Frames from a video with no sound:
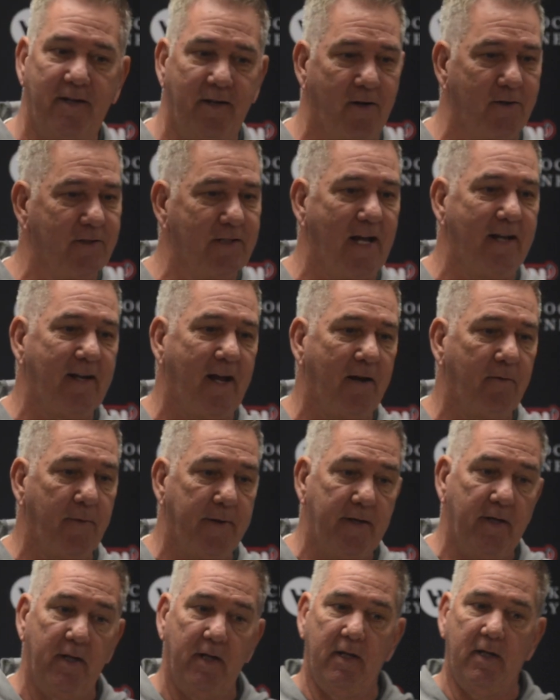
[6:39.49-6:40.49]
You know, it's not like
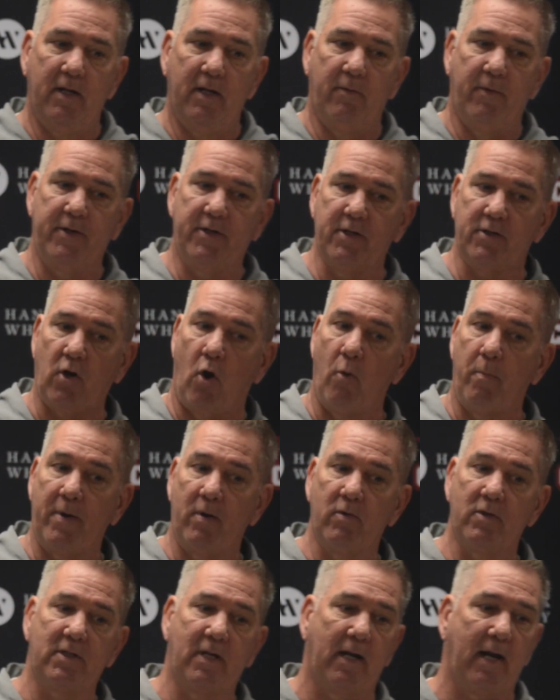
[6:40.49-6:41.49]
we just hope
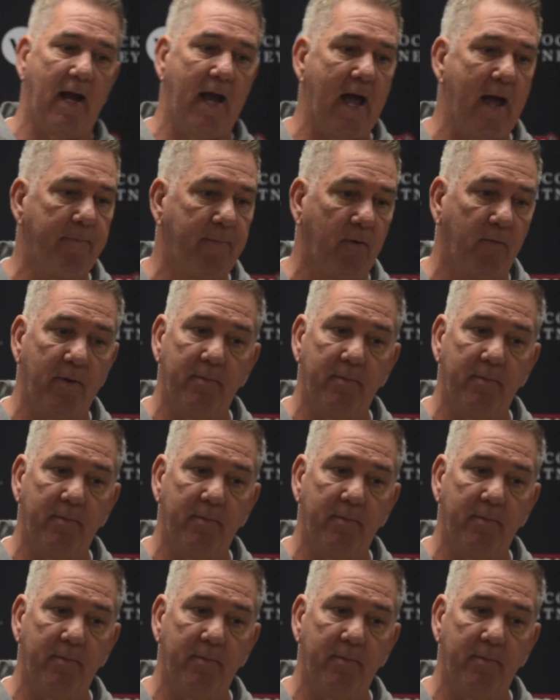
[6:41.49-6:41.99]
it was going to happen.